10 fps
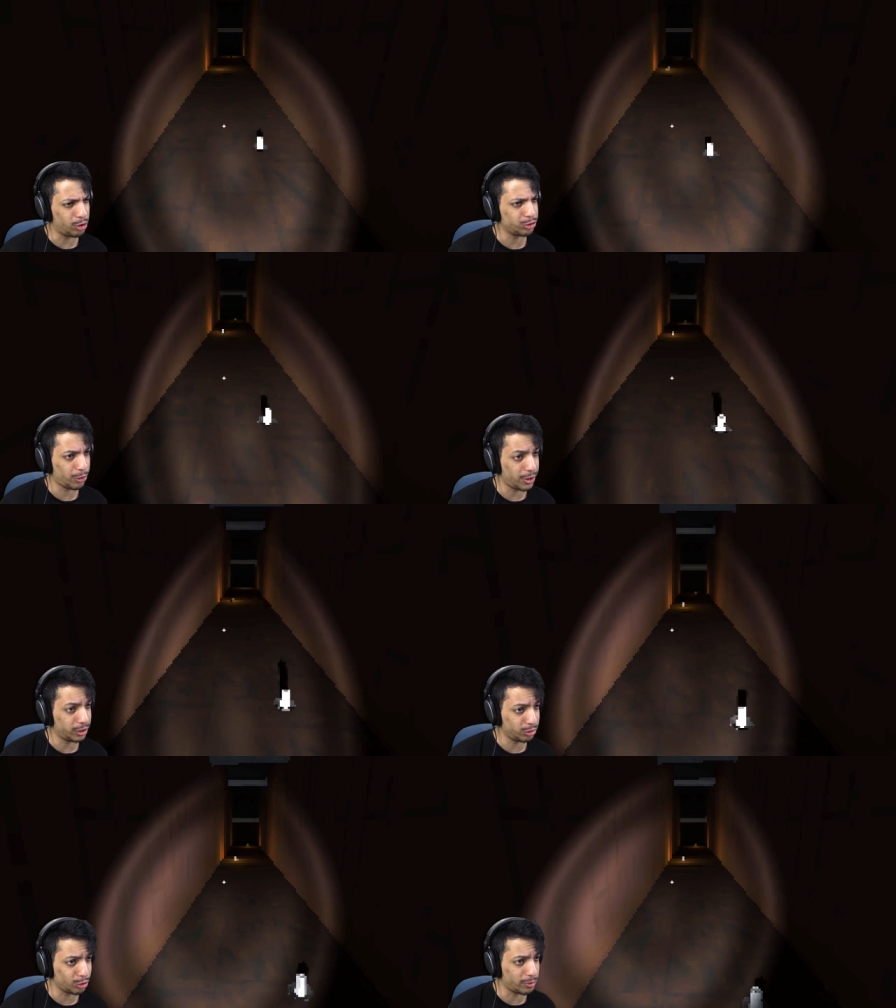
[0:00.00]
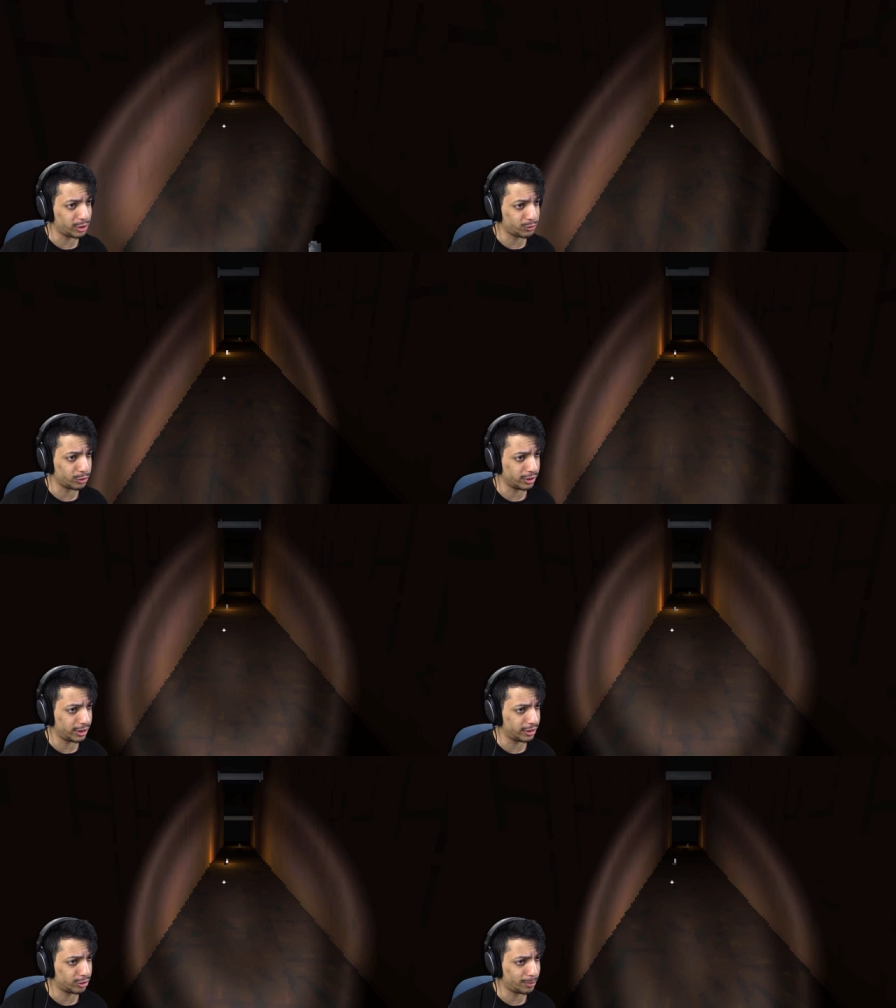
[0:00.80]
Also, thank you so much for
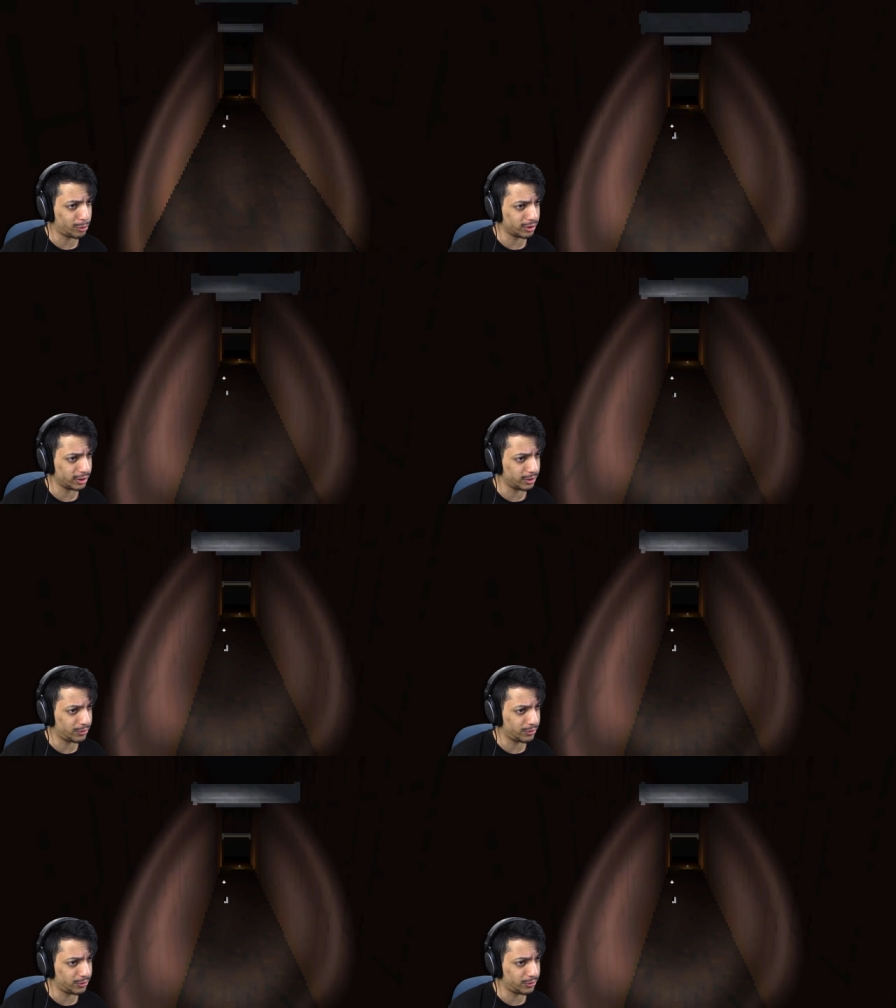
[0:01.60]
the support on the